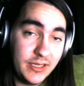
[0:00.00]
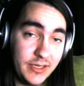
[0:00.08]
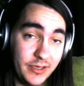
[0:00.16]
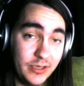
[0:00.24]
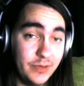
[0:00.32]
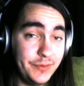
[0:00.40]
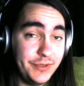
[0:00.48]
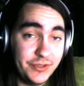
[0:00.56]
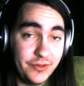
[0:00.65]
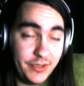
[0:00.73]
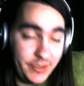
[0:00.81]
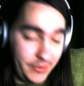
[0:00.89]
Hope you
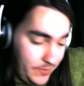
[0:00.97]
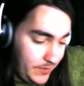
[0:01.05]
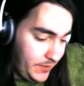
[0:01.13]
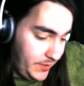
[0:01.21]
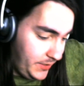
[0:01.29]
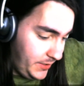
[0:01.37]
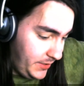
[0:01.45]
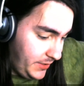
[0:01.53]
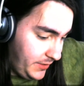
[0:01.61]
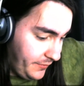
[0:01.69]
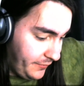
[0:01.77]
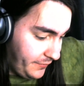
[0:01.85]
enjoyed.
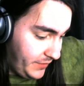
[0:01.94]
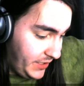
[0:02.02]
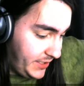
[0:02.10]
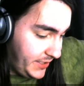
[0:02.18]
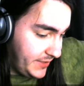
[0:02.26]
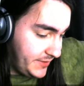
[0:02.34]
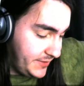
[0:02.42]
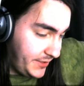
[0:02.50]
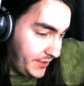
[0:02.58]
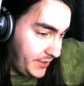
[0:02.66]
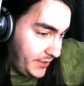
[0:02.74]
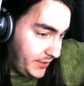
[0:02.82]
Fat ass
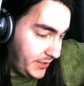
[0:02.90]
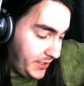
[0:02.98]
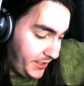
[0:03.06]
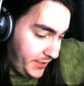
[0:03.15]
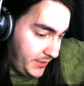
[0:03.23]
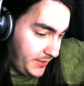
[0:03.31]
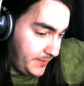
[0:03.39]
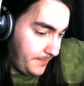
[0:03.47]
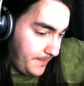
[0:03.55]
eating cake.